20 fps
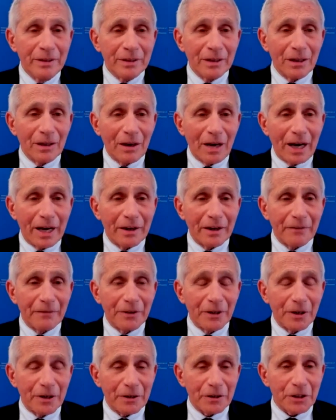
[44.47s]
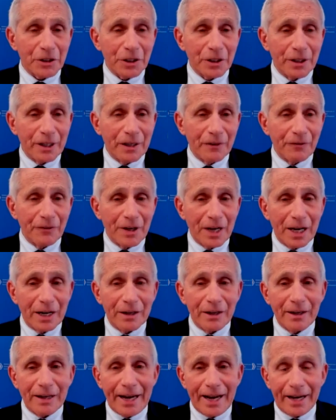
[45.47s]
a lot of inertia, if
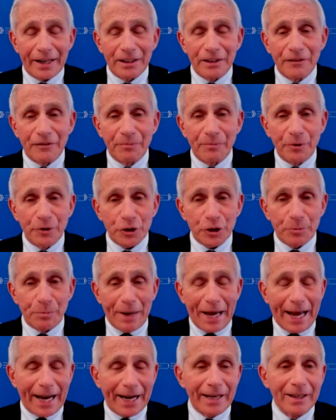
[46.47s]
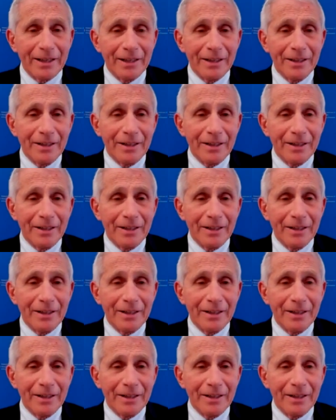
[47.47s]
not active pushback,